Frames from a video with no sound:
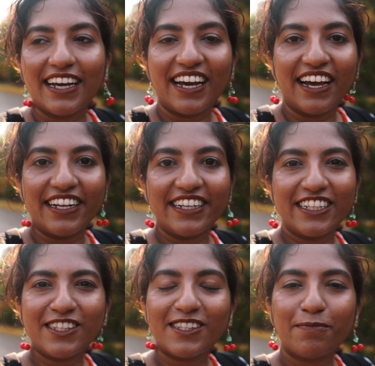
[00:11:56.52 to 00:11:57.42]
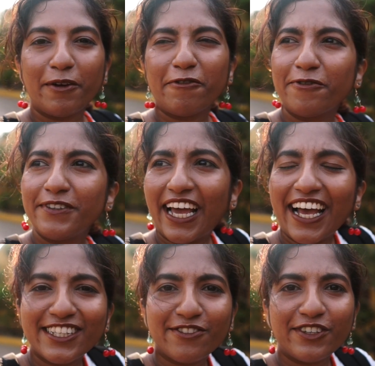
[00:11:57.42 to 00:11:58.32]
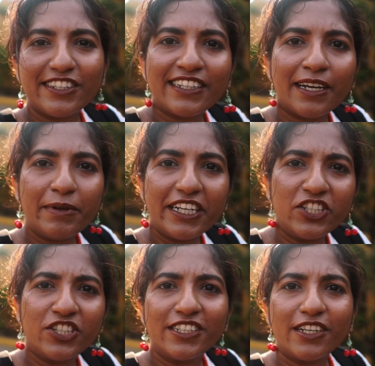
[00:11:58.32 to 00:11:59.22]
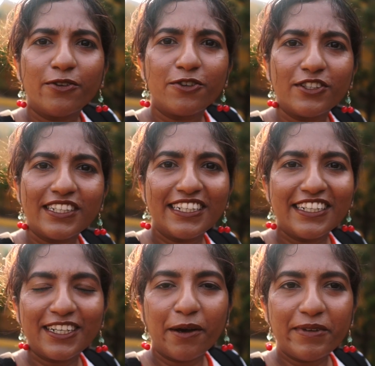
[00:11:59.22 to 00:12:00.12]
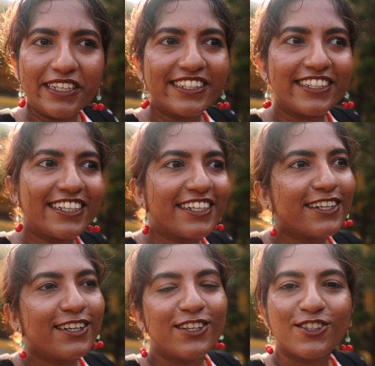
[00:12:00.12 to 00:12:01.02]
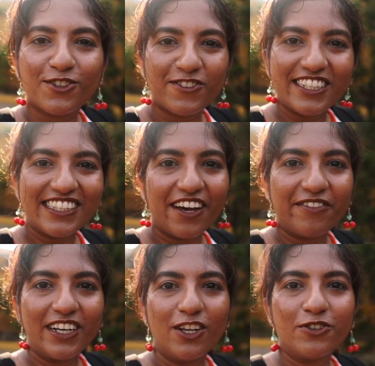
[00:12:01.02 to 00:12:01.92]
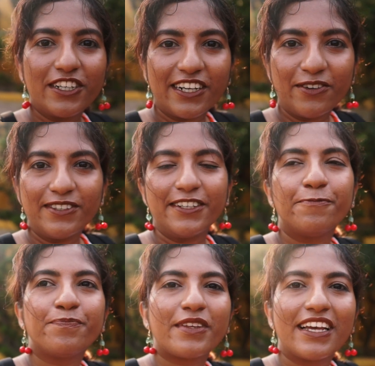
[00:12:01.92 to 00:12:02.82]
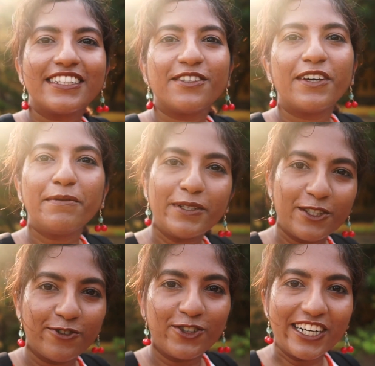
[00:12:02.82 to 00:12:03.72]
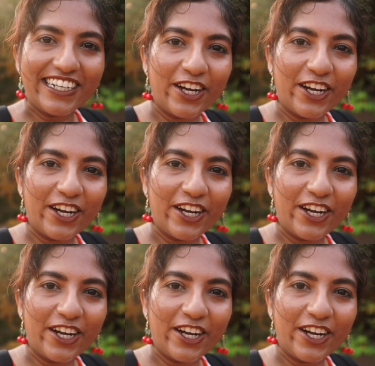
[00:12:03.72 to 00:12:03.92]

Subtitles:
and it's my dad's first time in ancient town because he didn't come yesterday. So we're just having a look around. It's very peaceful right